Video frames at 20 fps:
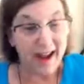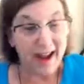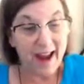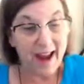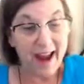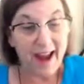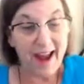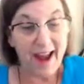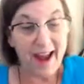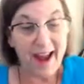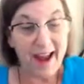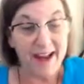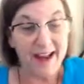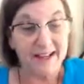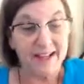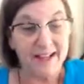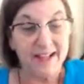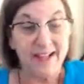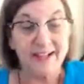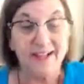And
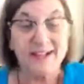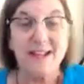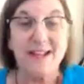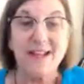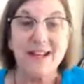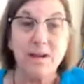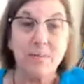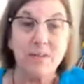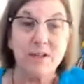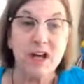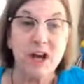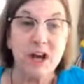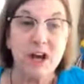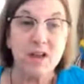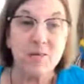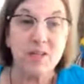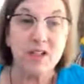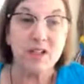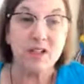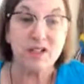
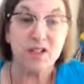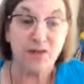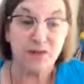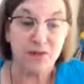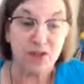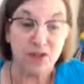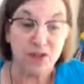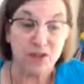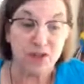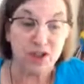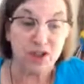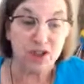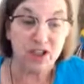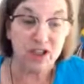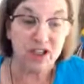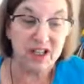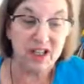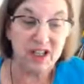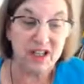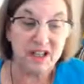sometimes this
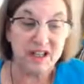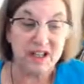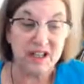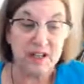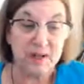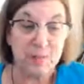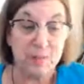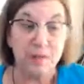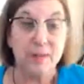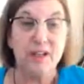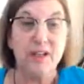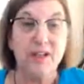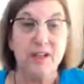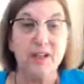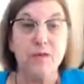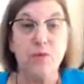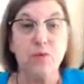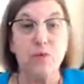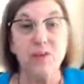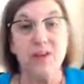fusion is
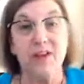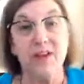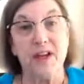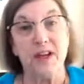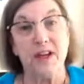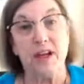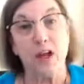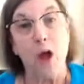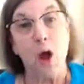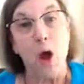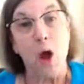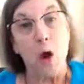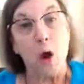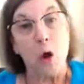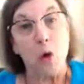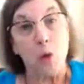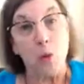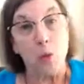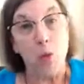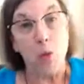completed within
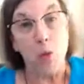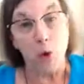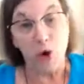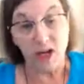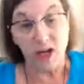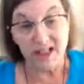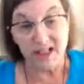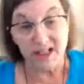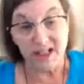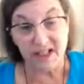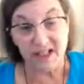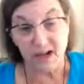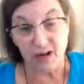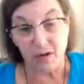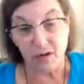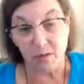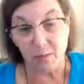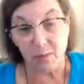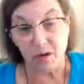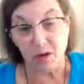one
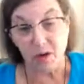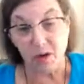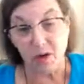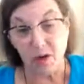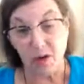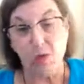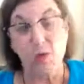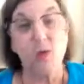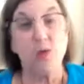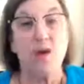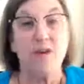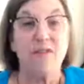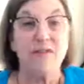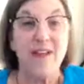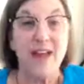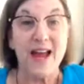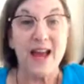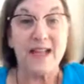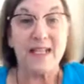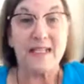ceremony or
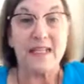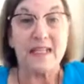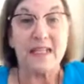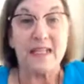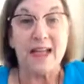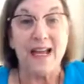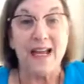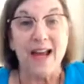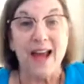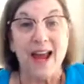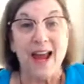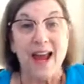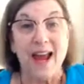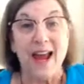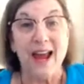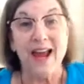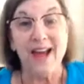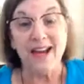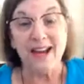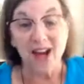event,
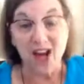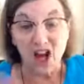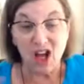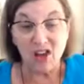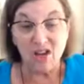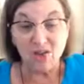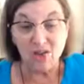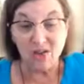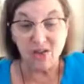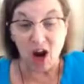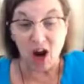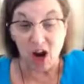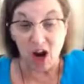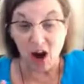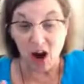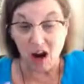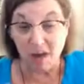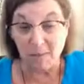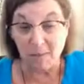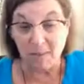and other
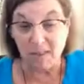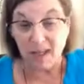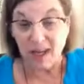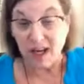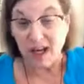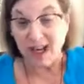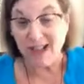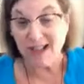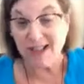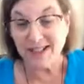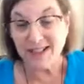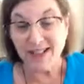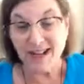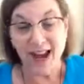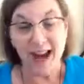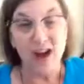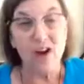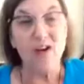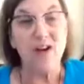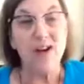times it's
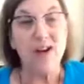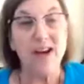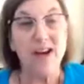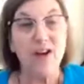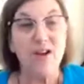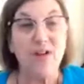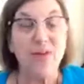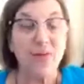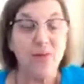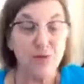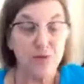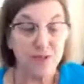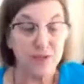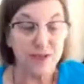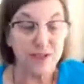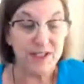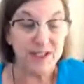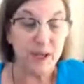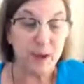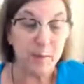carried out through
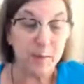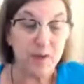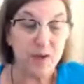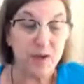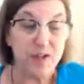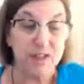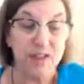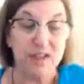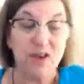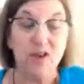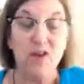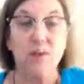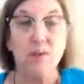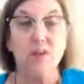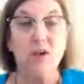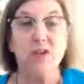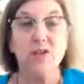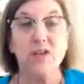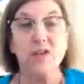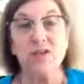separate
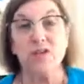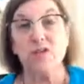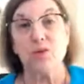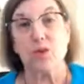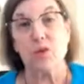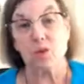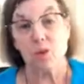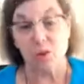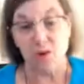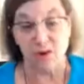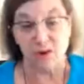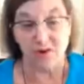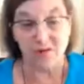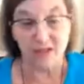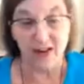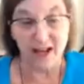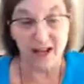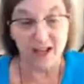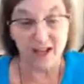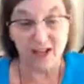ceremonies or
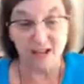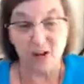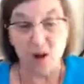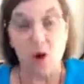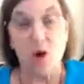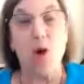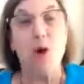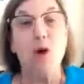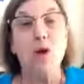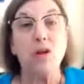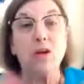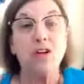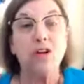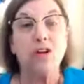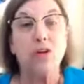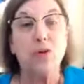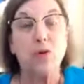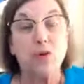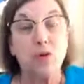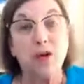events, all
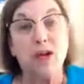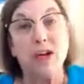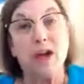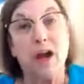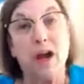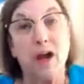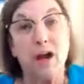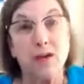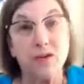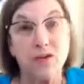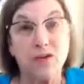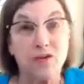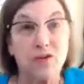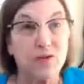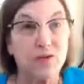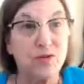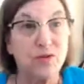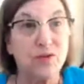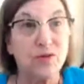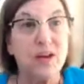occurring
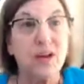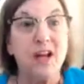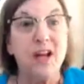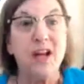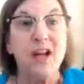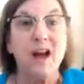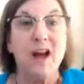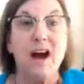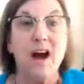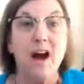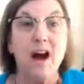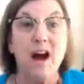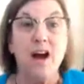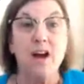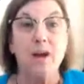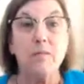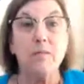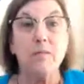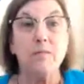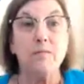under a